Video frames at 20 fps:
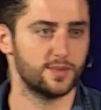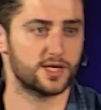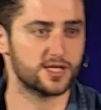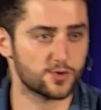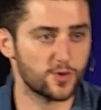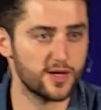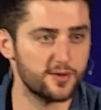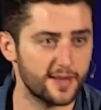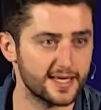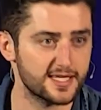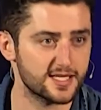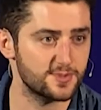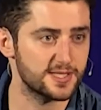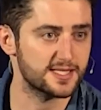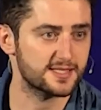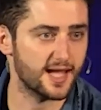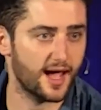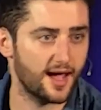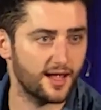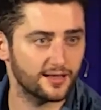Because we're meant to
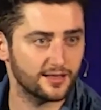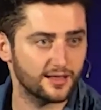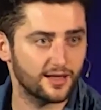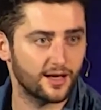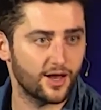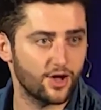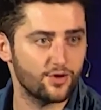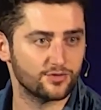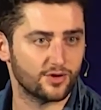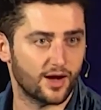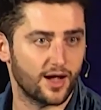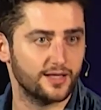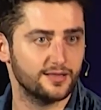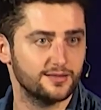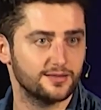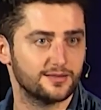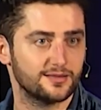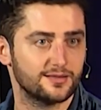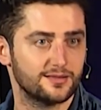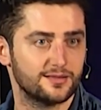be sat alone,
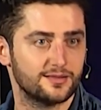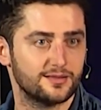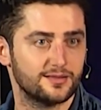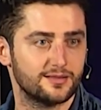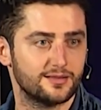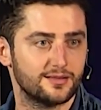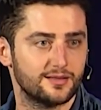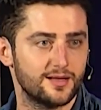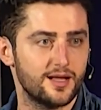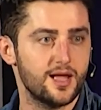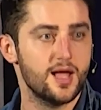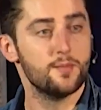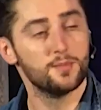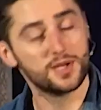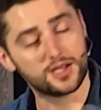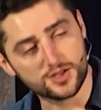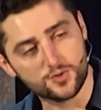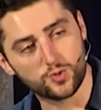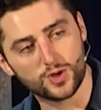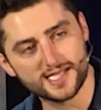right?
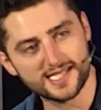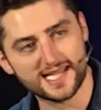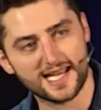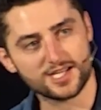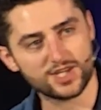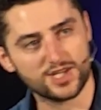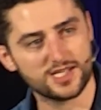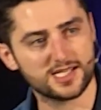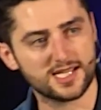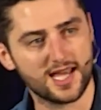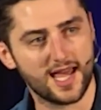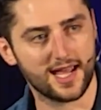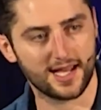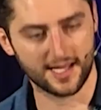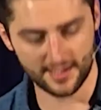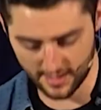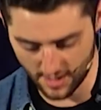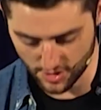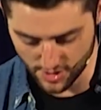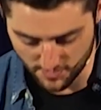Because what he's actually
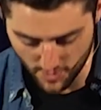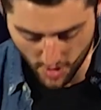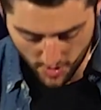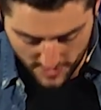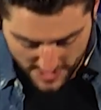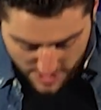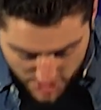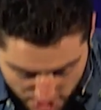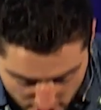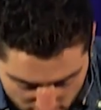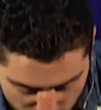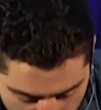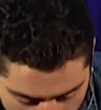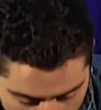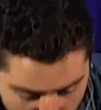saying in those moments is just